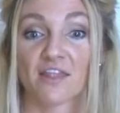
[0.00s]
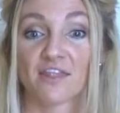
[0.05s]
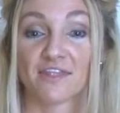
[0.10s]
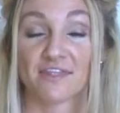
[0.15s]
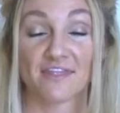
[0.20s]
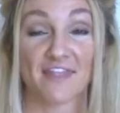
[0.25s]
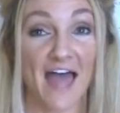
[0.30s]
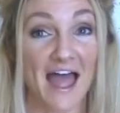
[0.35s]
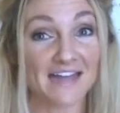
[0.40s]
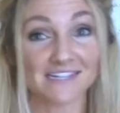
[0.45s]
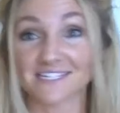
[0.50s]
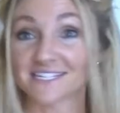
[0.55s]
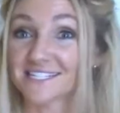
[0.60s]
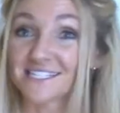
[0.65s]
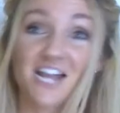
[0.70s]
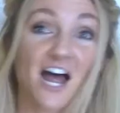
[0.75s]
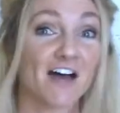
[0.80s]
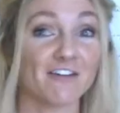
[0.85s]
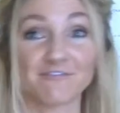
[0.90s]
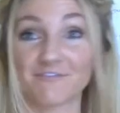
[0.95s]
that does
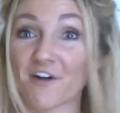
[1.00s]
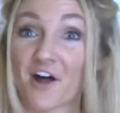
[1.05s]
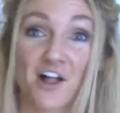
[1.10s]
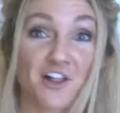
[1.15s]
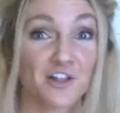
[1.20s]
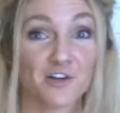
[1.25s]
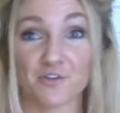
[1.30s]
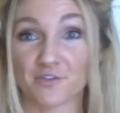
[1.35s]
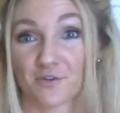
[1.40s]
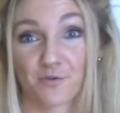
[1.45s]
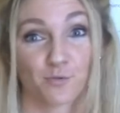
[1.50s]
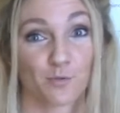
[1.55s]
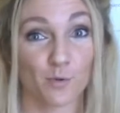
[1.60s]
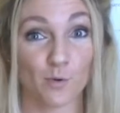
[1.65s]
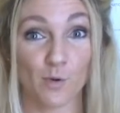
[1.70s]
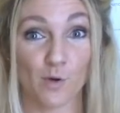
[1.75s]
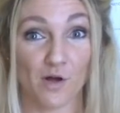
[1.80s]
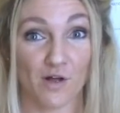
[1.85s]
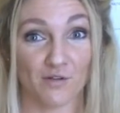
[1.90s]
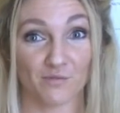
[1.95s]
not follow the
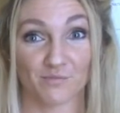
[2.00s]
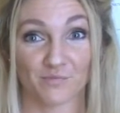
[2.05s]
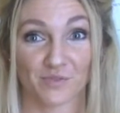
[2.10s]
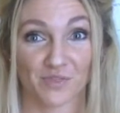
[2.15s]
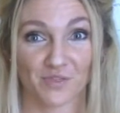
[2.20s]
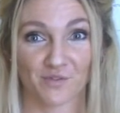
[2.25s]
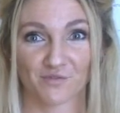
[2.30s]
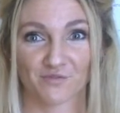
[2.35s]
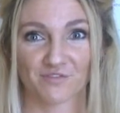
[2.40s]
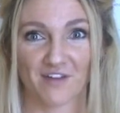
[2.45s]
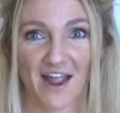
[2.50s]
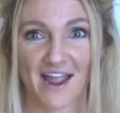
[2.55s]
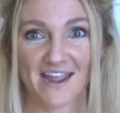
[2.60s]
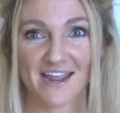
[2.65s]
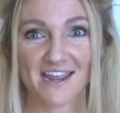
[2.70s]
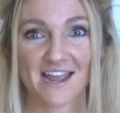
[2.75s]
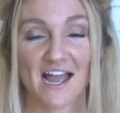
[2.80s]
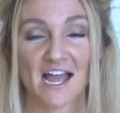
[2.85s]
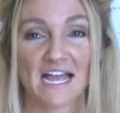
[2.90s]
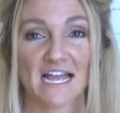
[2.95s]
rule,
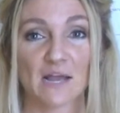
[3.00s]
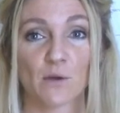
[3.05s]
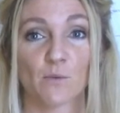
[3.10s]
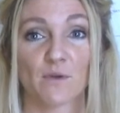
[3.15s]
right?